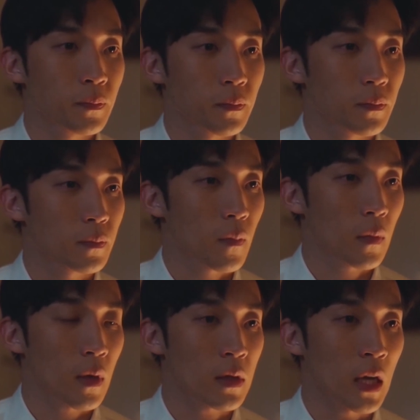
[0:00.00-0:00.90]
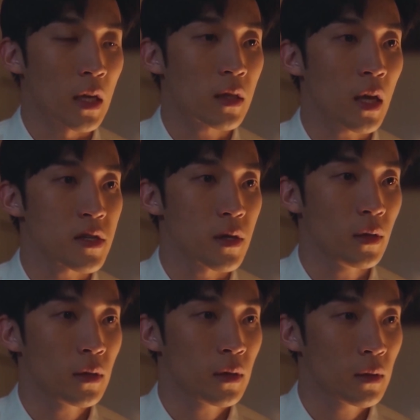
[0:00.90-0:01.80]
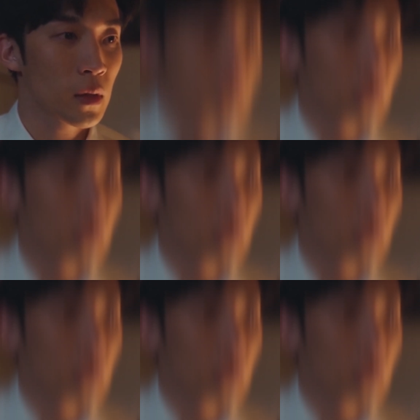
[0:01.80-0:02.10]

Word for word: supporting roles as a child actor.